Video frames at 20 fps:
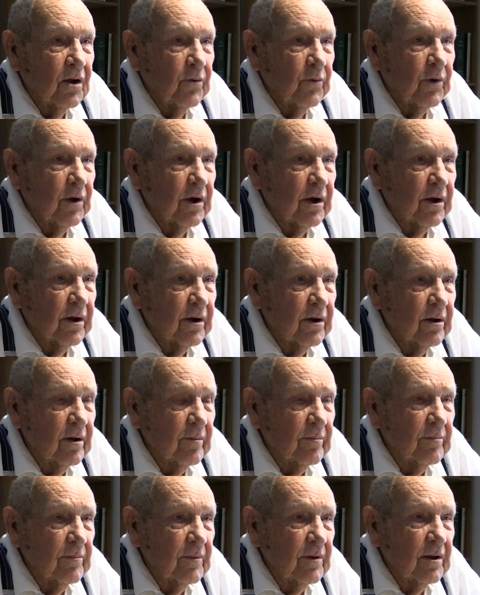We got
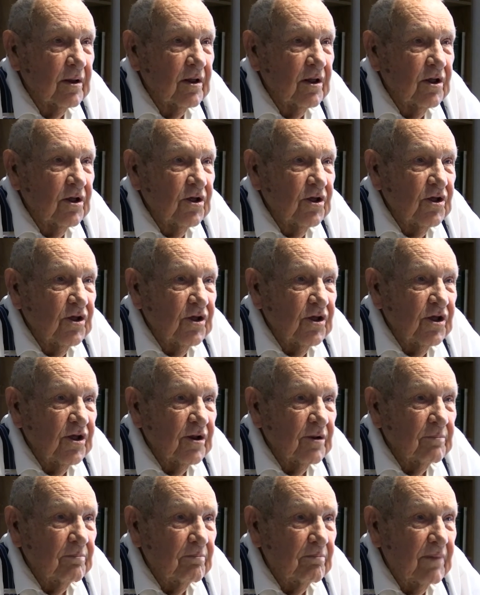up
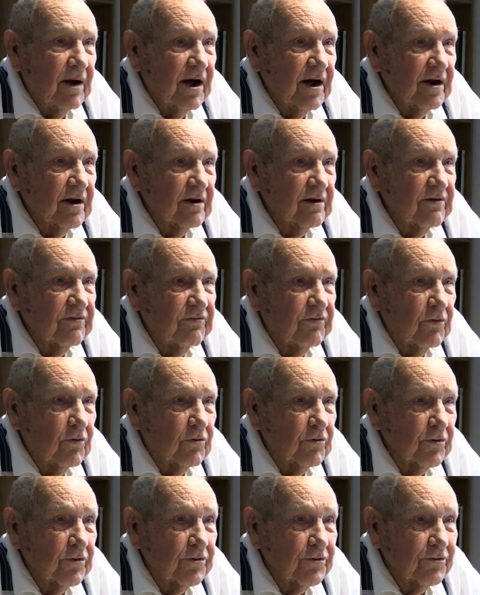minus
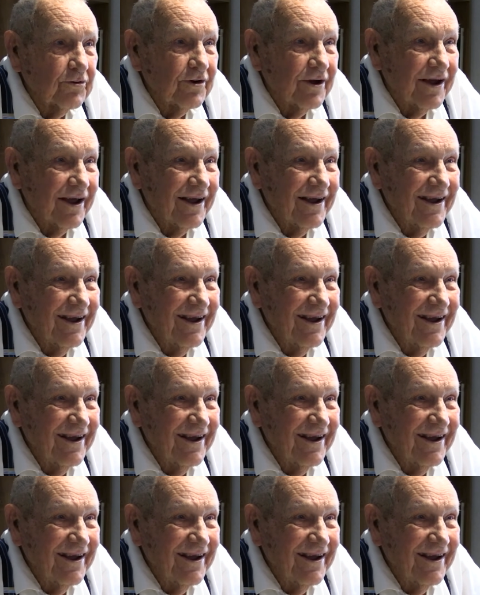43.